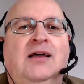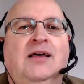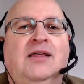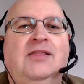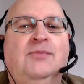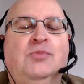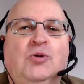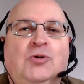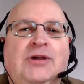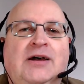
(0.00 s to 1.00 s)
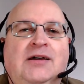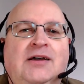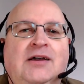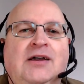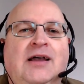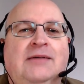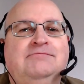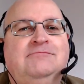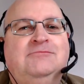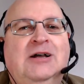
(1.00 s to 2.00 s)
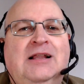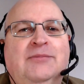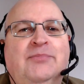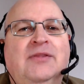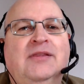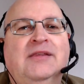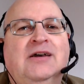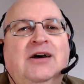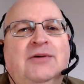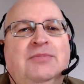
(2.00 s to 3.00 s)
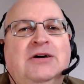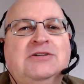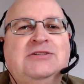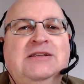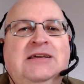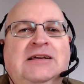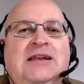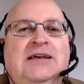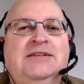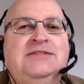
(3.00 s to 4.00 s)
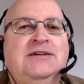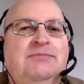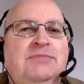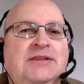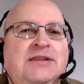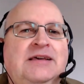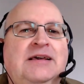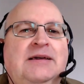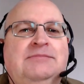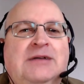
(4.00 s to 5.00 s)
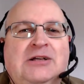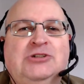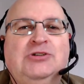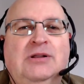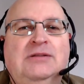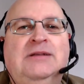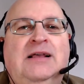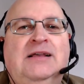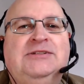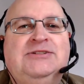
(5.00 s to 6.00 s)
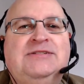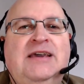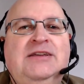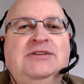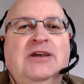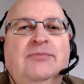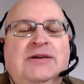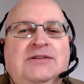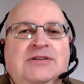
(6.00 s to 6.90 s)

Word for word: the border, well, the car park's in England, but the actual stadium is in